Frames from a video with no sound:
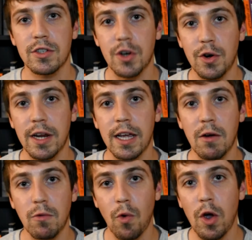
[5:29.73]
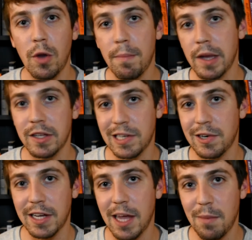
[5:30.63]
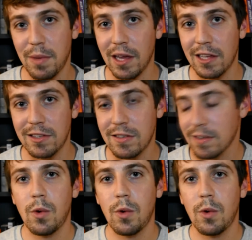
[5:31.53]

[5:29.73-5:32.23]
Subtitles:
during royal military campaigns.